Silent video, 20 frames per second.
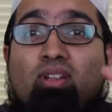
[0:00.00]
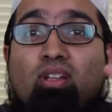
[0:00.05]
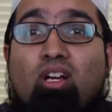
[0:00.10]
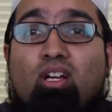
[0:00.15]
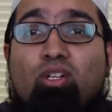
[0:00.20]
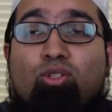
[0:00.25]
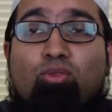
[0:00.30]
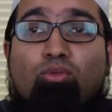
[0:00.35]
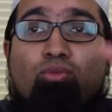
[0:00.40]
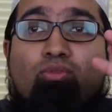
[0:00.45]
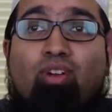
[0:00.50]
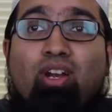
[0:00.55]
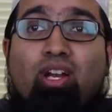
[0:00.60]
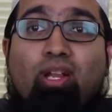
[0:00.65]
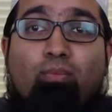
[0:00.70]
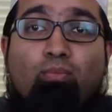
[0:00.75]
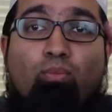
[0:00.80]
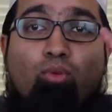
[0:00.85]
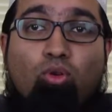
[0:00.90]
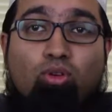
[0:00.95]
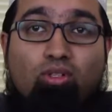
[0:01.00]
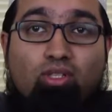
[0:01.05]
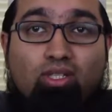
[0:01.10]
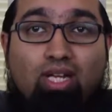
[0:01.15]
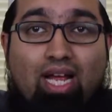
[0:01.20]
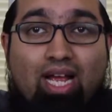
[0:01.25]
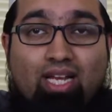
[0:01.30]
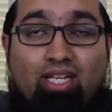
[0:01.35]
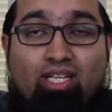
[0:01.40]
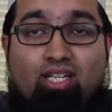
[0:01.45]
That are two very
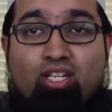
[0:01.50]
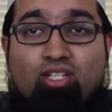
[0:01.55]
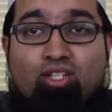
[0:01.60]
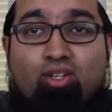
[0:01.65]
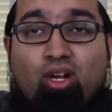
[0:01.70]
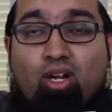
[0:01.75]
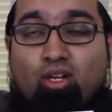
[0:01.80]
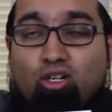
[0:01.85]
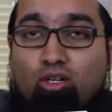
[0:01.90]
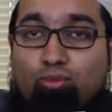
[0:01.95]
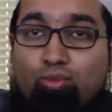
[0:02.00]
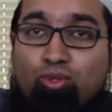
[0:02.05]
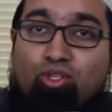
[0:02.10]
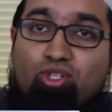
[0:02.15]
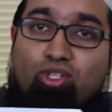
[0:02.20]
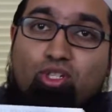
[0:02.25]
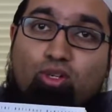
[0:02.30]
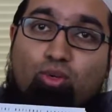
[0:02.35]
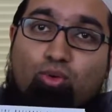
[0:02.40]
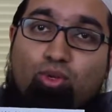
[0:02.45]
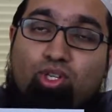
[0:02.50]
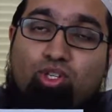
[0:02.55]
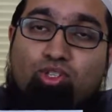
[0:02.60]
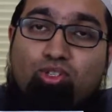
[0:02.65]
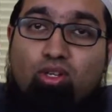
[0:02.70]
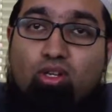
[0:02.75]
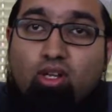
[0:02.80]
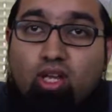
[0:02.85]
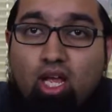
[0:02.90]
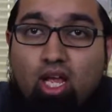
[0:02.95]
important ideas around community
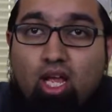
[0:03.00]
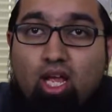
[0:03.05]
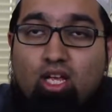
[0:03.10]
cohesion.